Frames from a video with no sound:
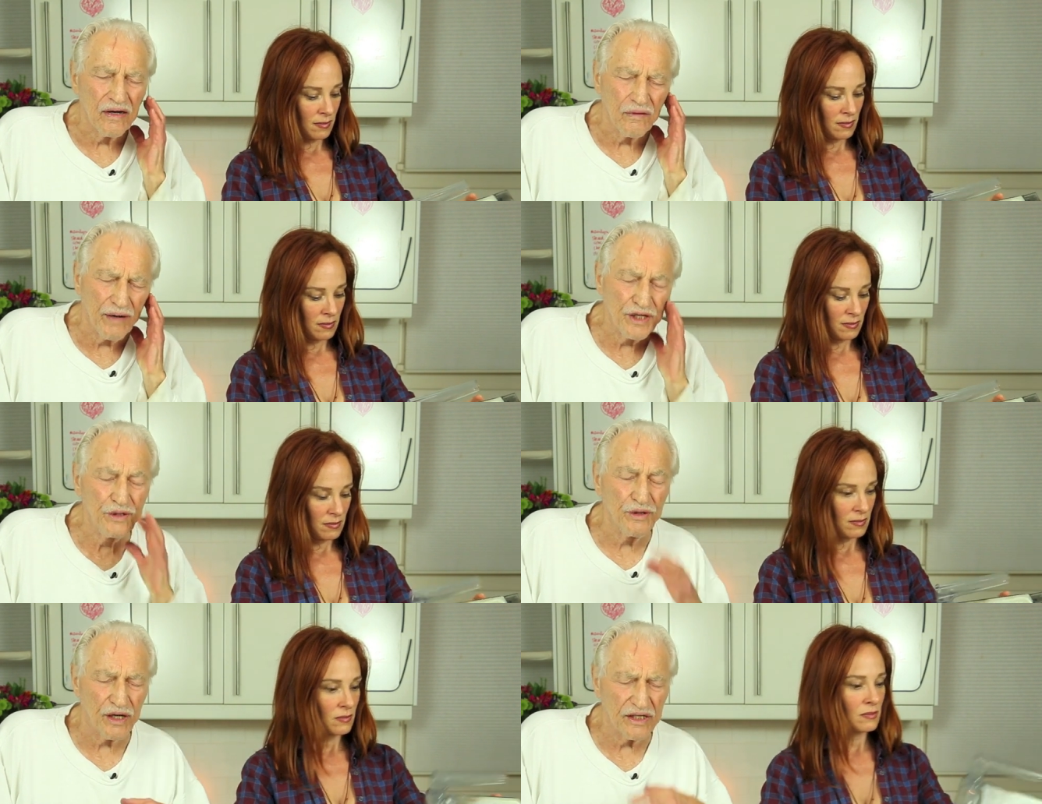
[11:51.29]
Speaker 1: where
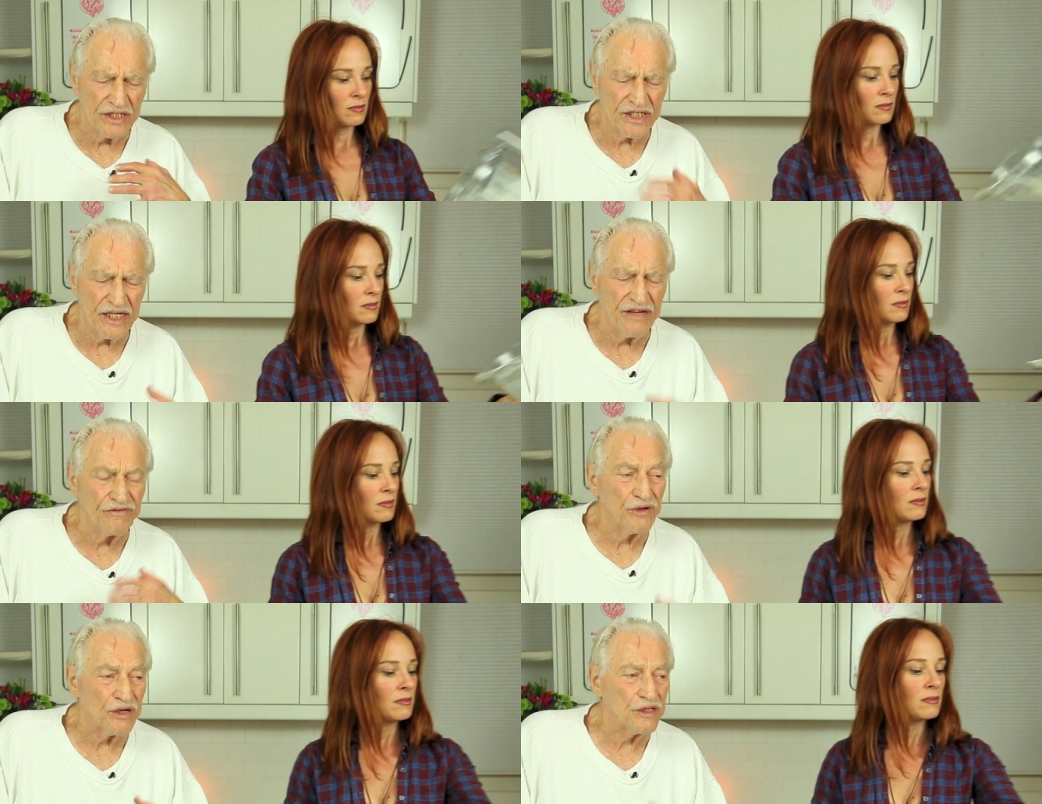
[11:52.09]
Newark, the city
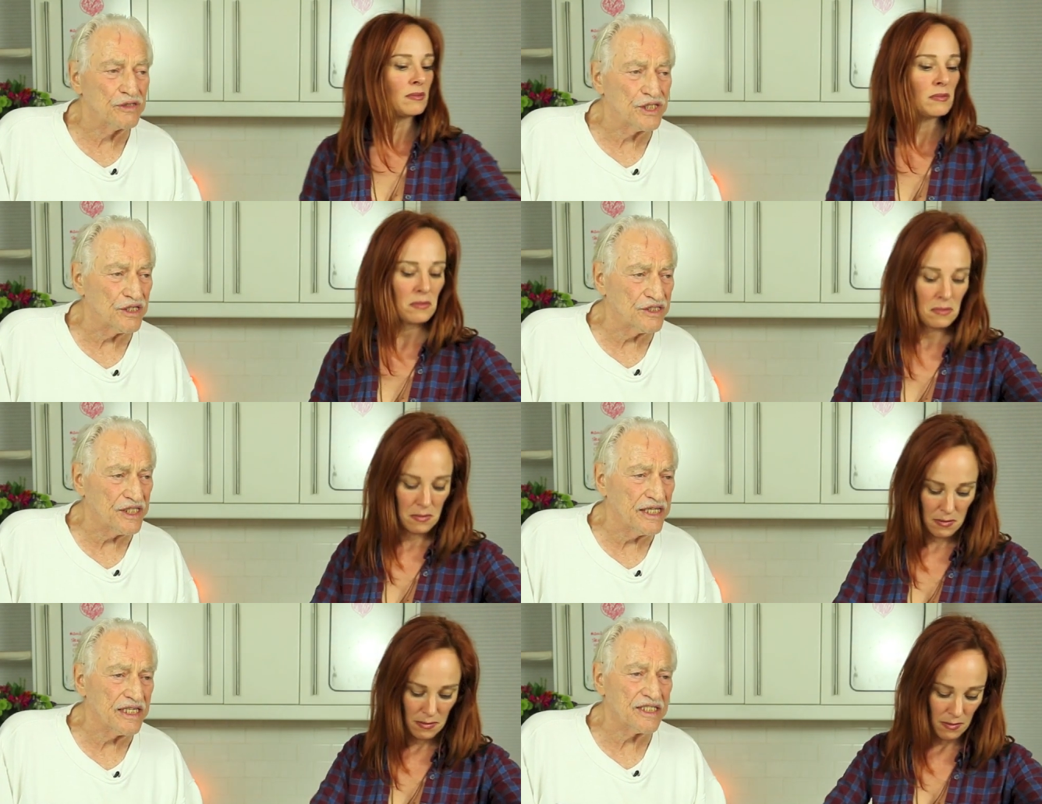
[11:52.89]
of Newark, New
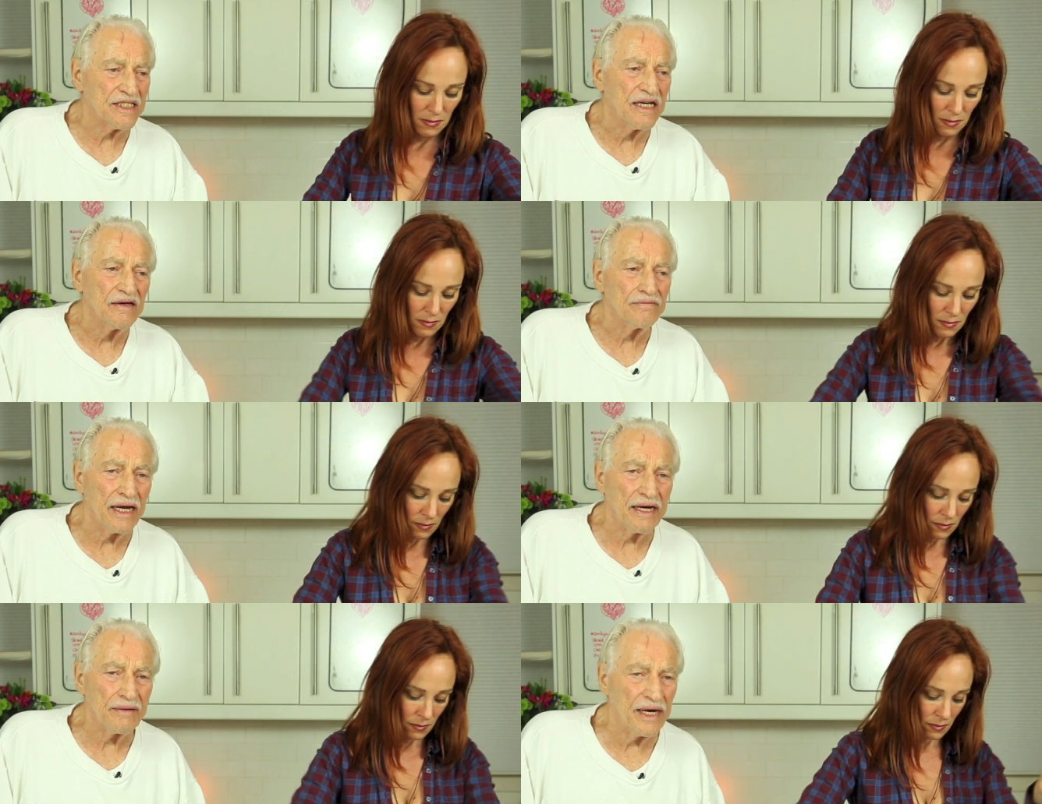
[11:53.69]
Jersey, is
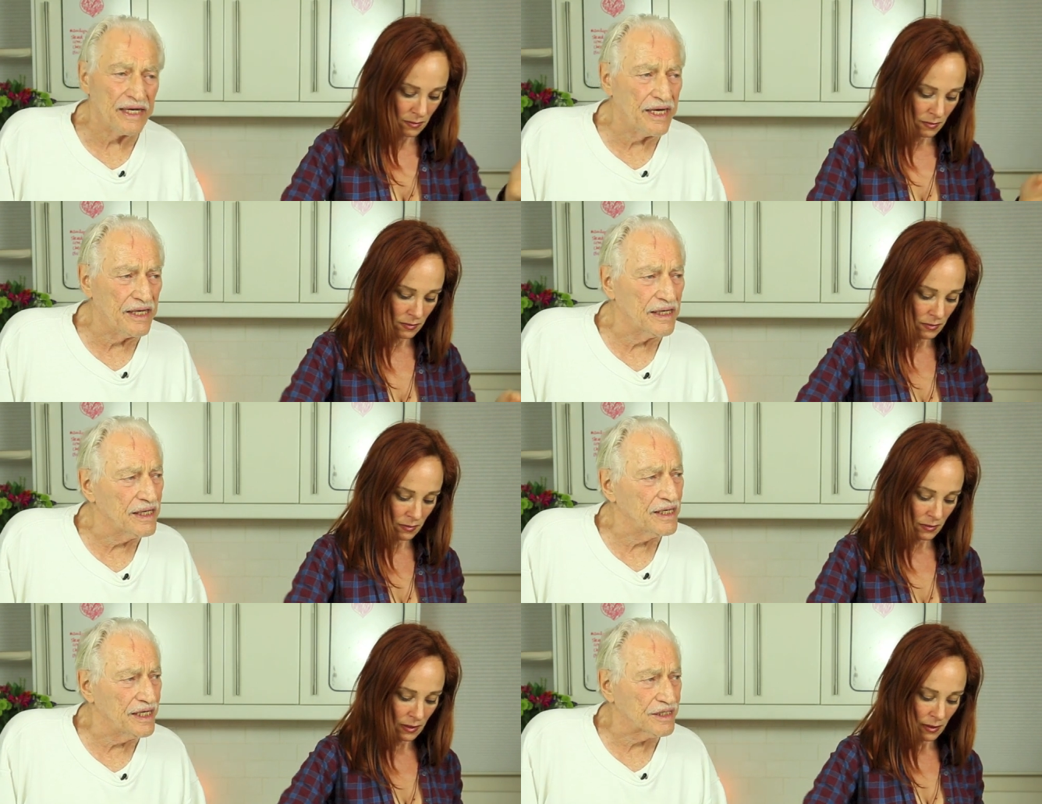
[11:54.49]
many many
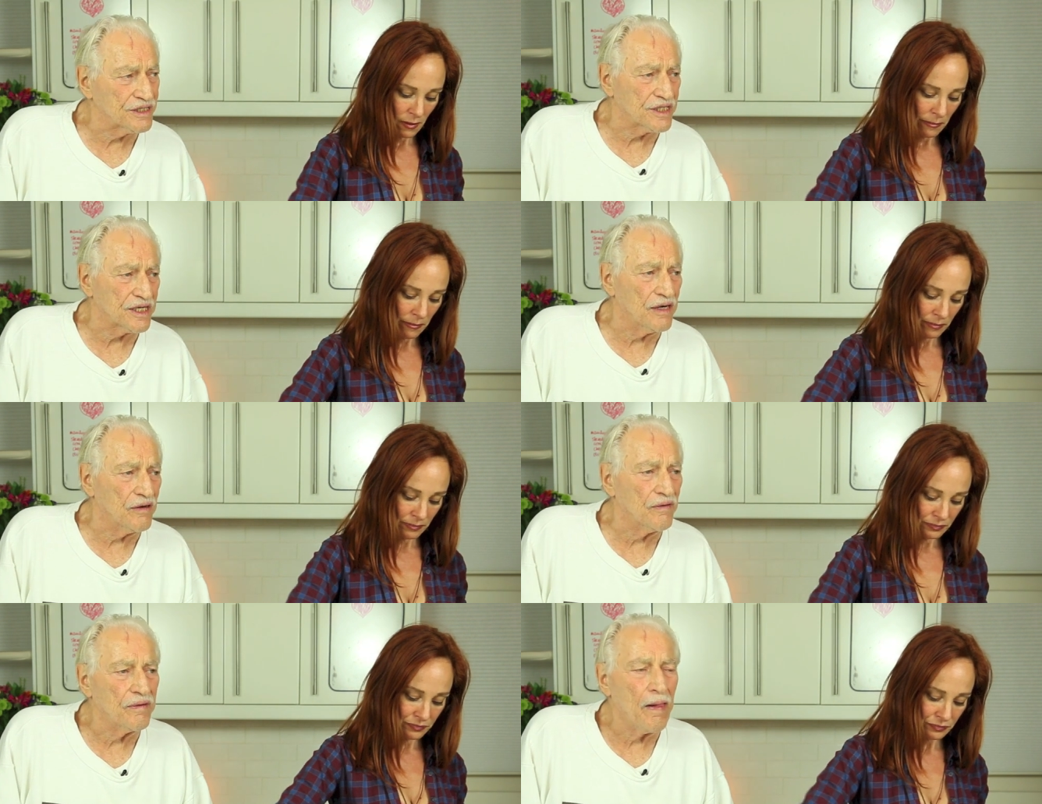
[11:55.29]
years
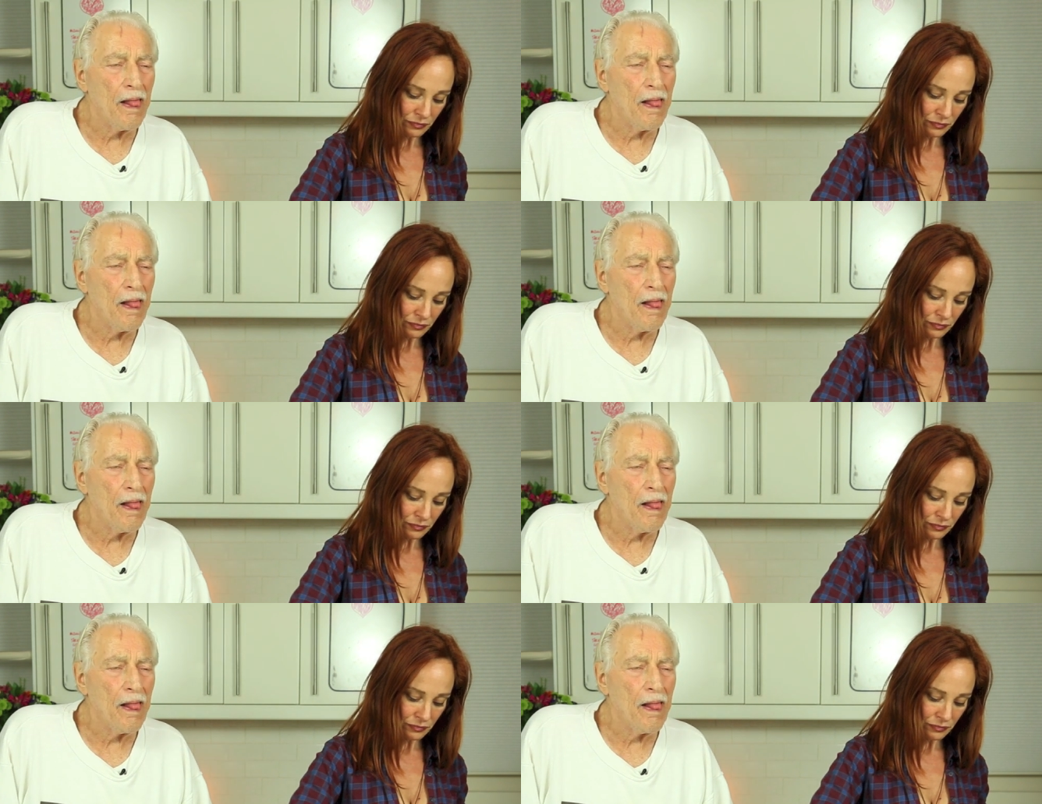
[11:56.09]
ago,